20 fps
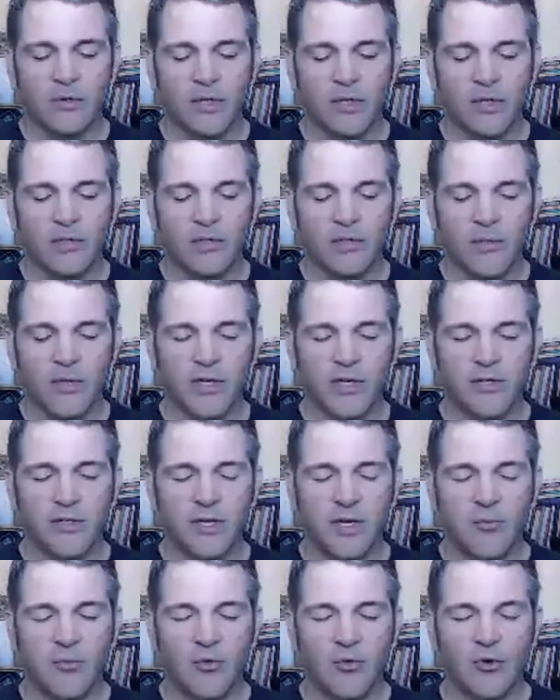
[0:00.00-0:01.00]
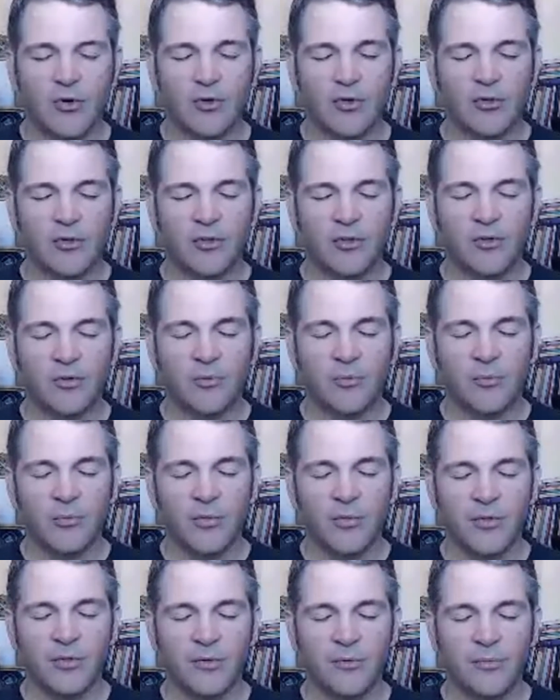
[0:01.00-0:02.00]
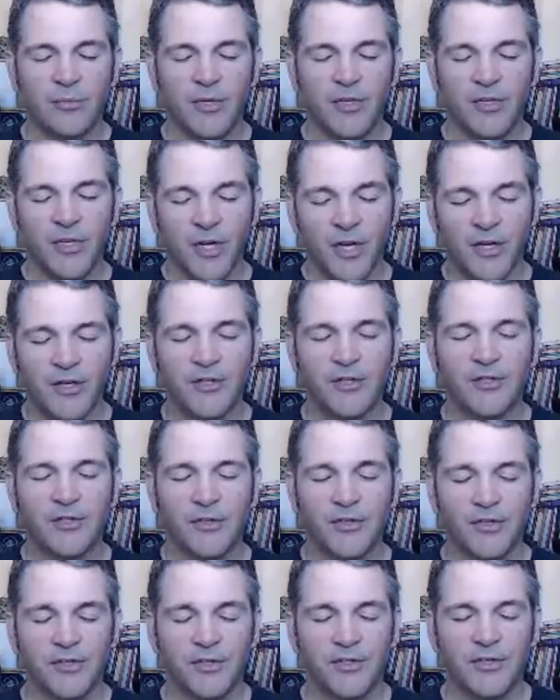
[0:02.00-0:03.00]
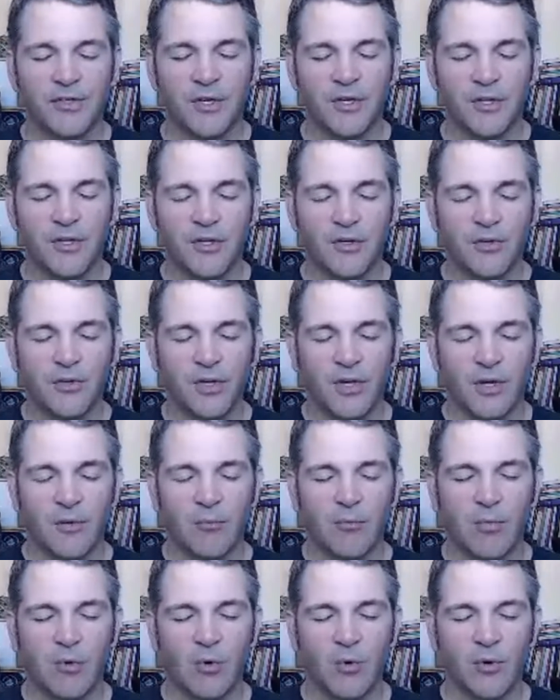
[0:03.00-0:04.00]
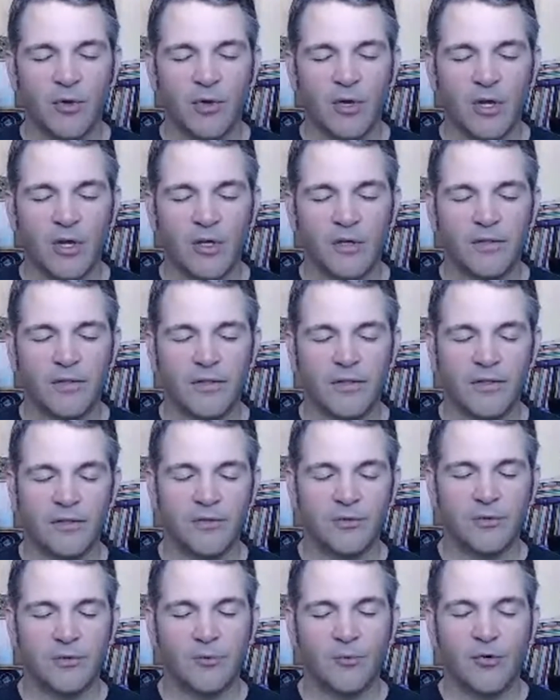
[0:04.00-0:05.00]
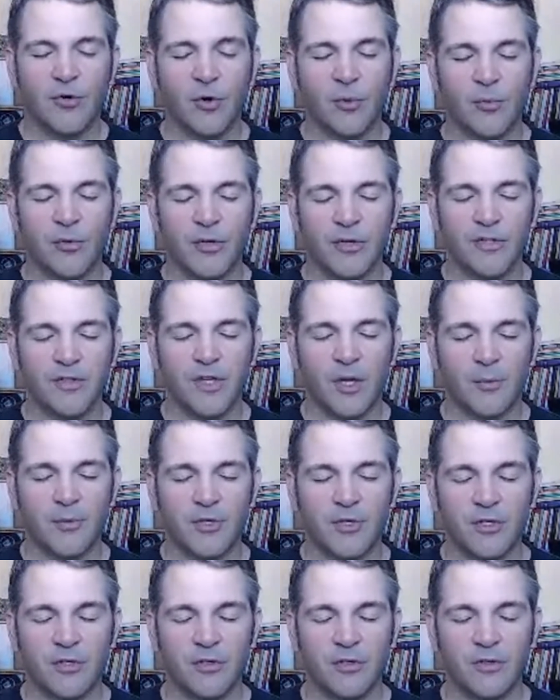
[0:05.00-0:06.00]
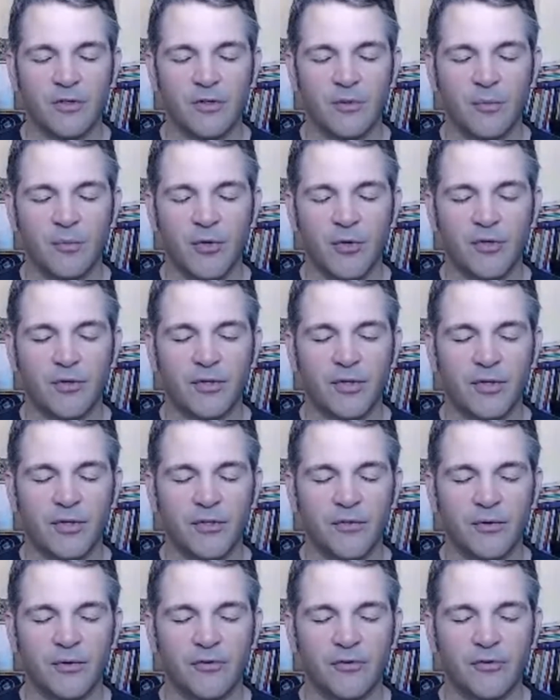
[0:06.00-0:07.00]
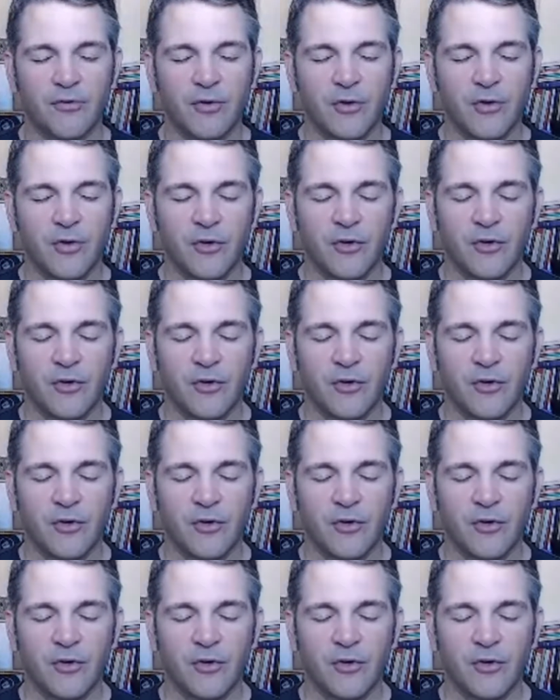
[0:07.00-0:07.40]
As you meditate more, you'll potentially see that you'll get more gains in the sort of proprioception, this ability to sort of